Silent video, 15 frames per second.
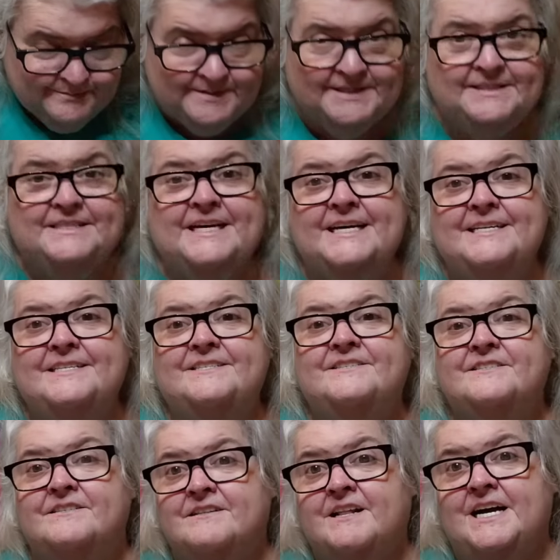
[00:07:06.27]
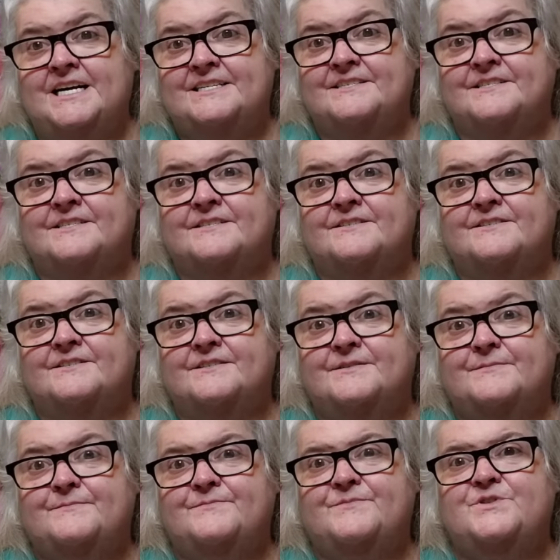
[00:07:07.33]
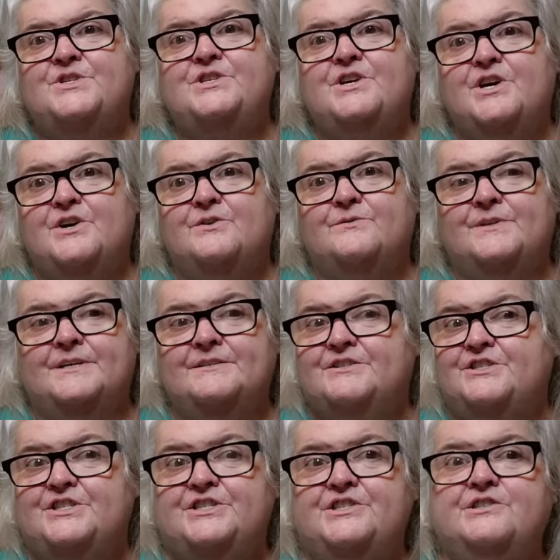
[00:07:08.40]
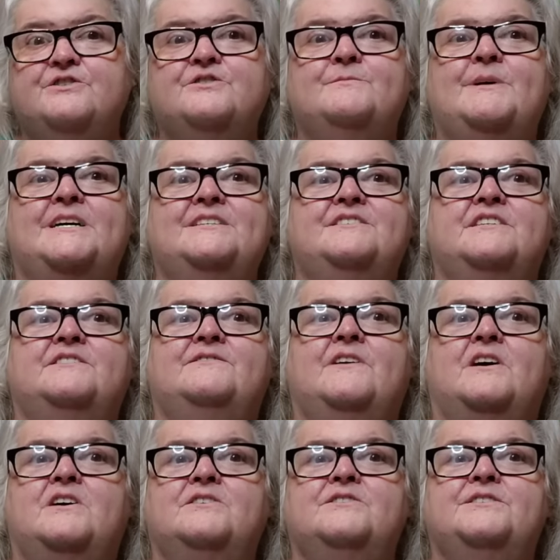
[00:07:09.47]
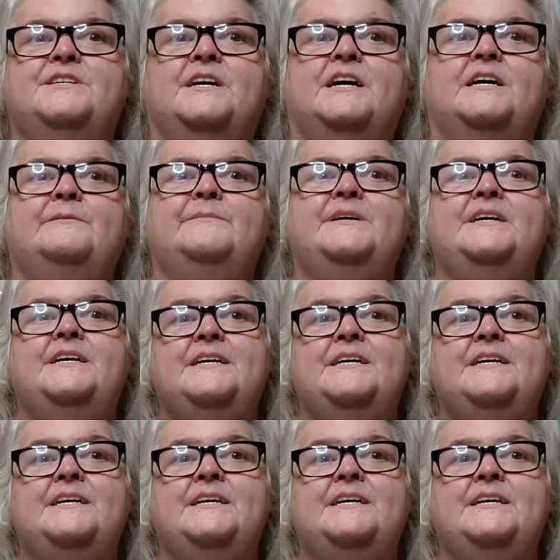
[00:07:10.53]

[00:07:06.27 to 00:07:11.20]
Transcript: Big Daddy's glasses. You know, that she steals my stuff all the time.